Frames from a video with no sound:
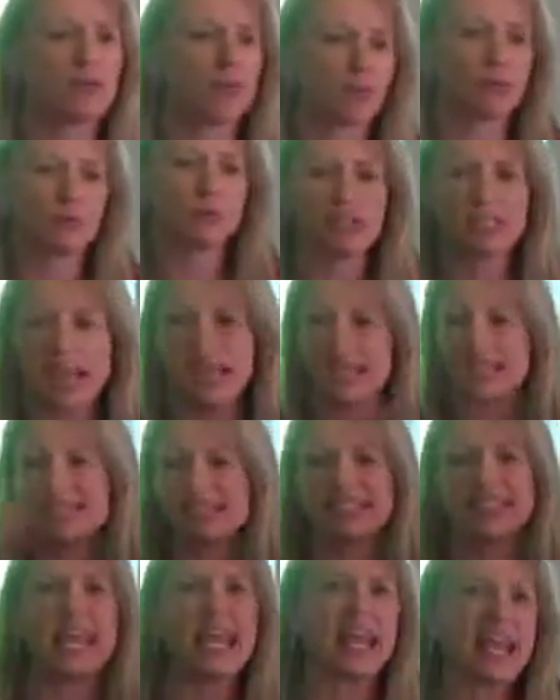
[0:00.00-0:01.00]
that would
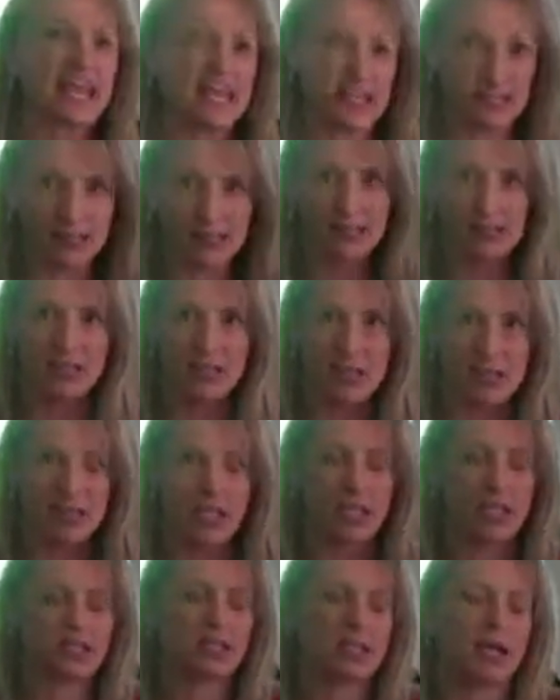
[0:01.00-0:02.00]
take days a
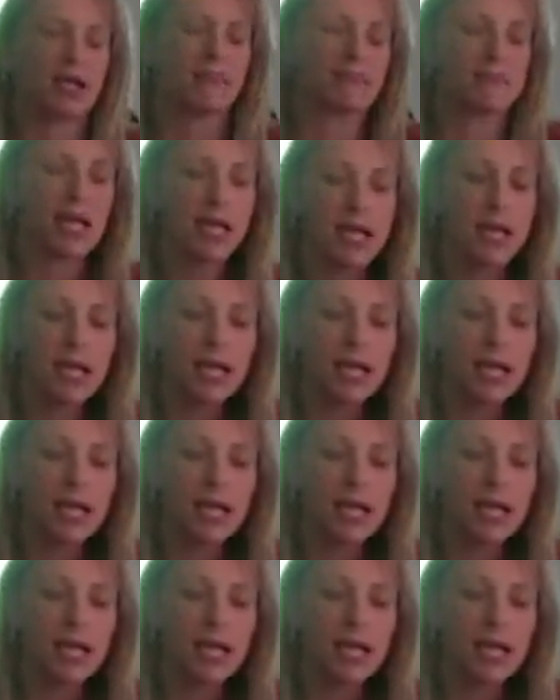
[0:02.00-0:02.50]
lot of times?"